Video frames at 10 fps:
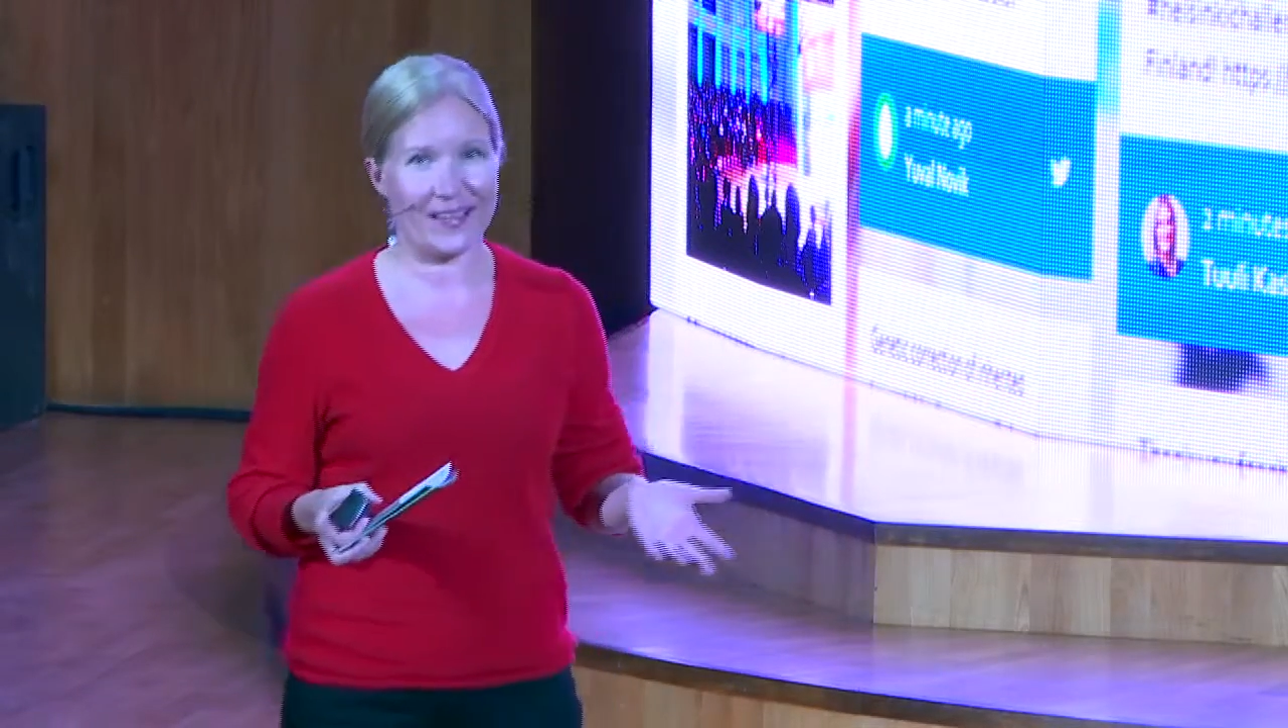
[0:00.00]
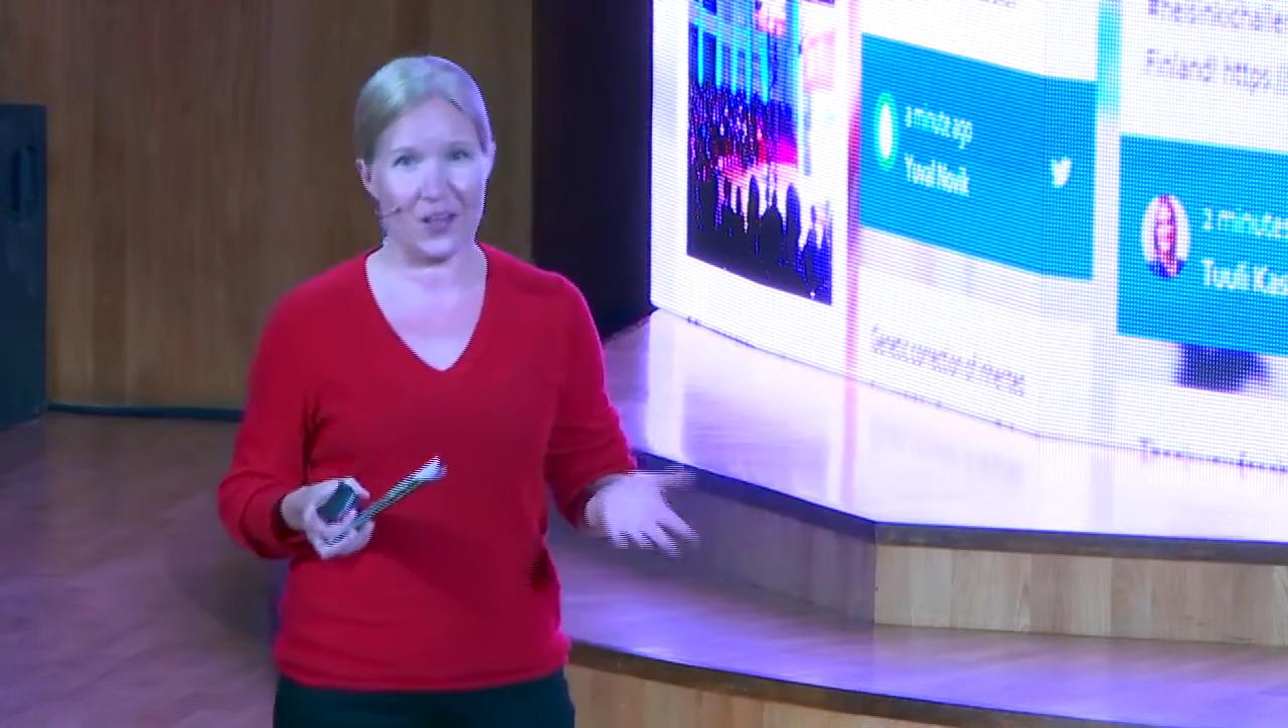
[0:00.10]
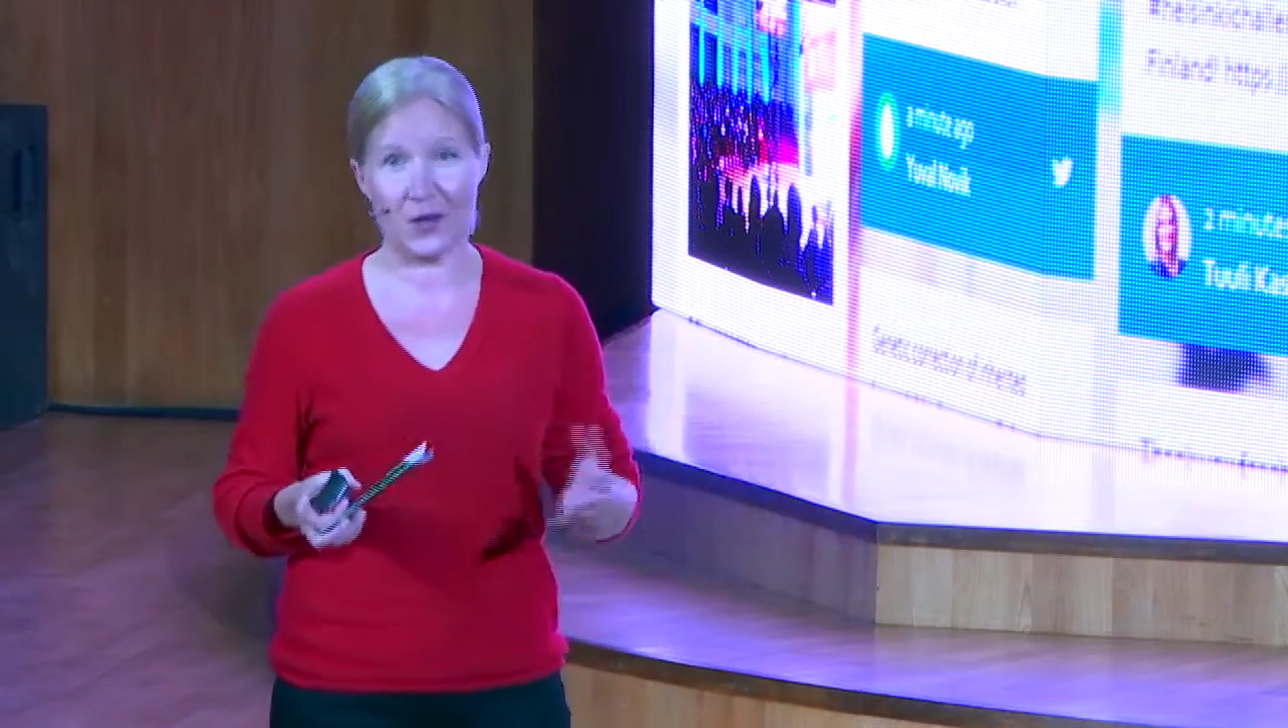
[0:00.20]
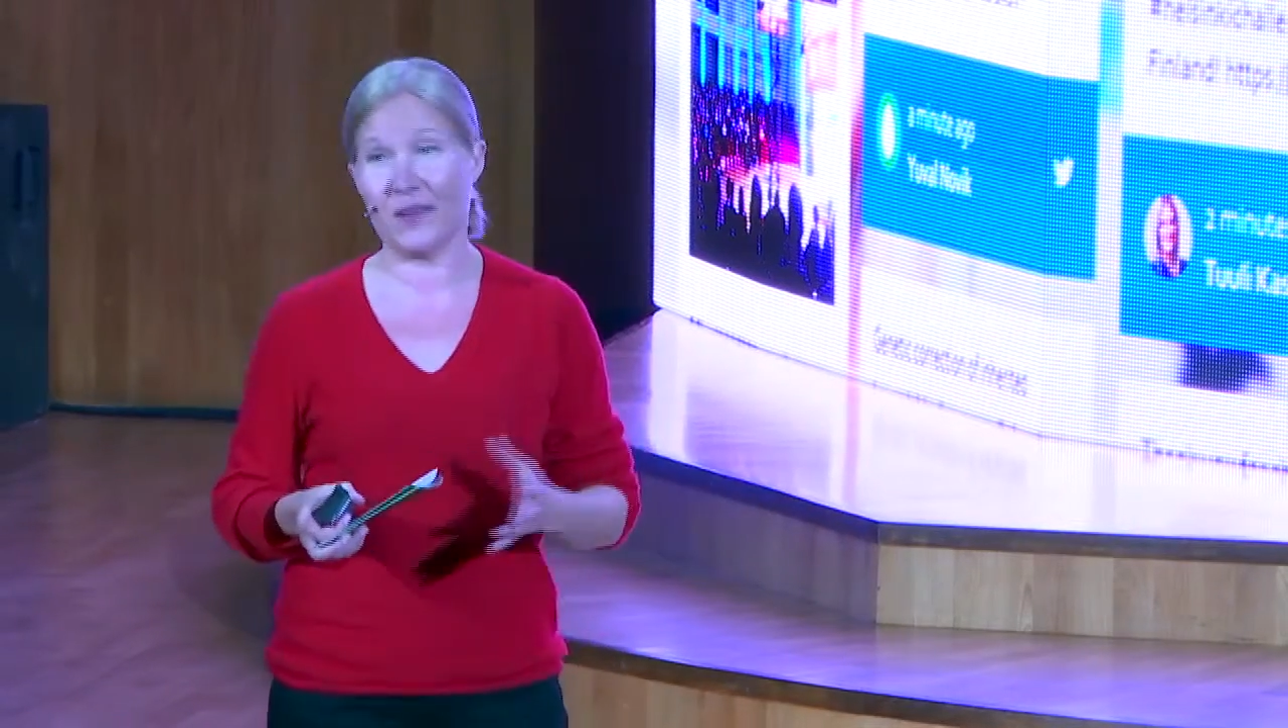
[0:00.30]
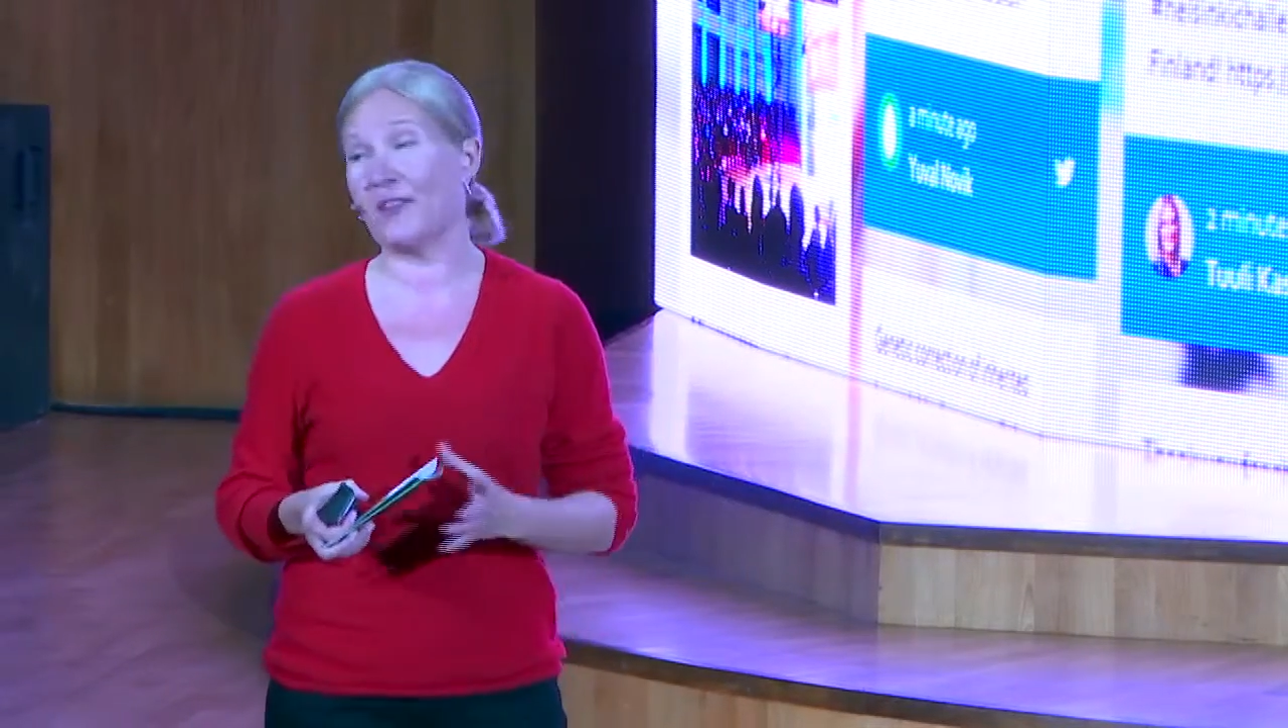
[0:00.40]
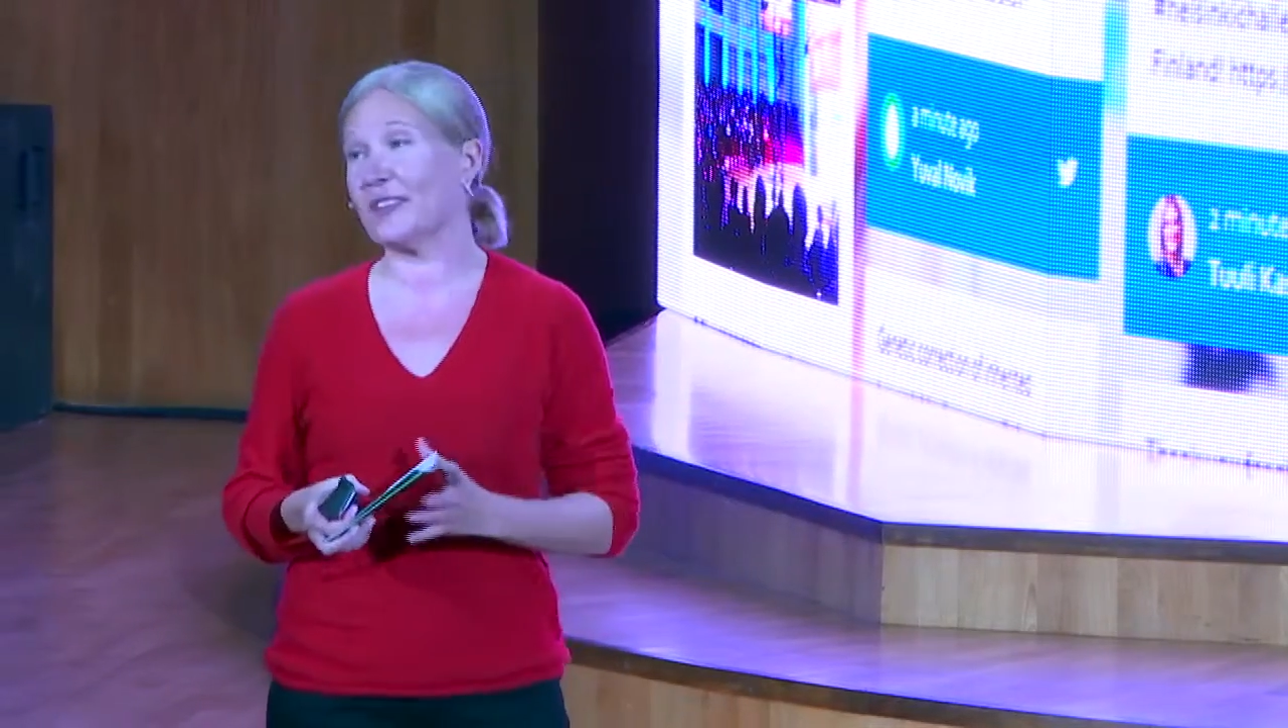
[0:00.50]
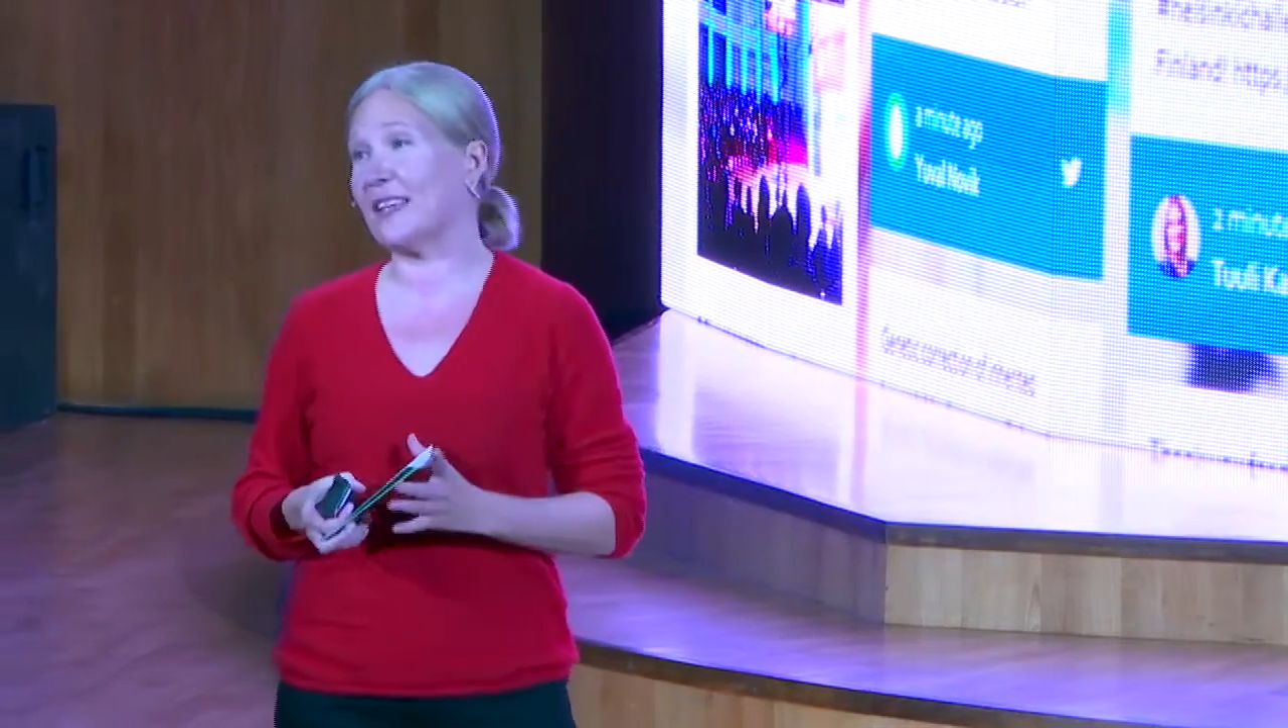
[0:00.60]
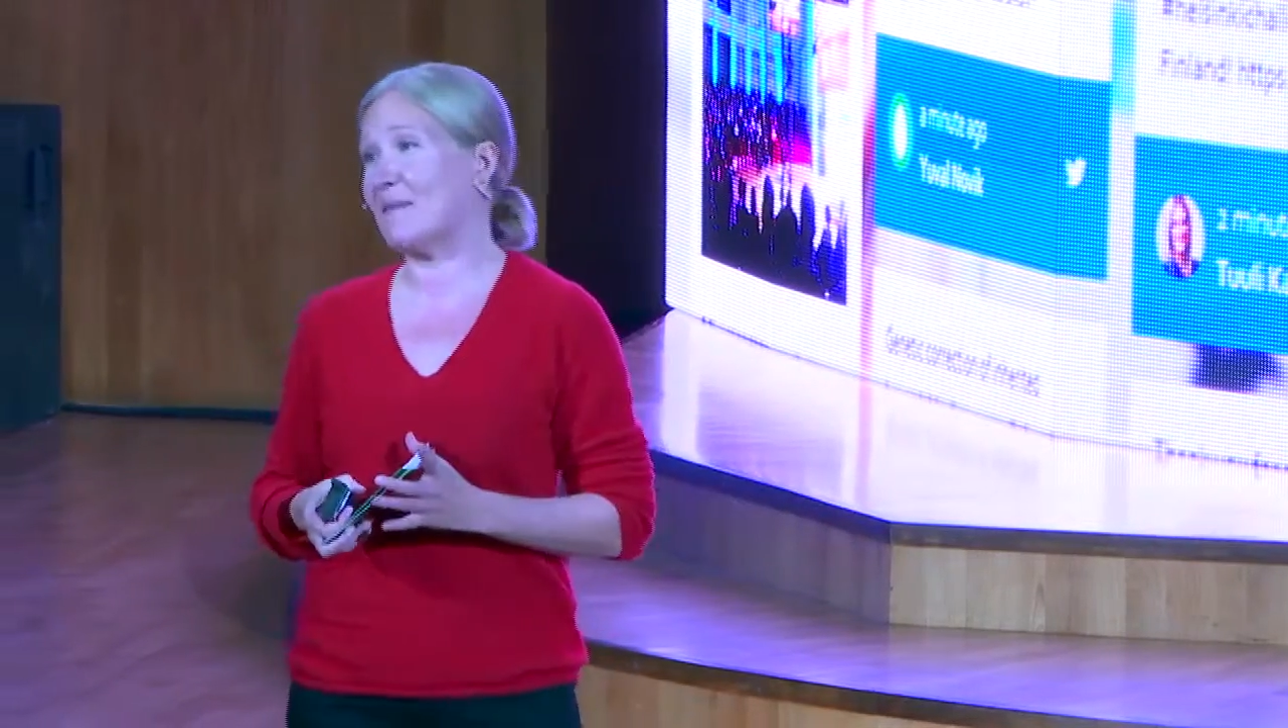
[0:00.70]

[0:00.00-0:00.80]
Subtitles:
the university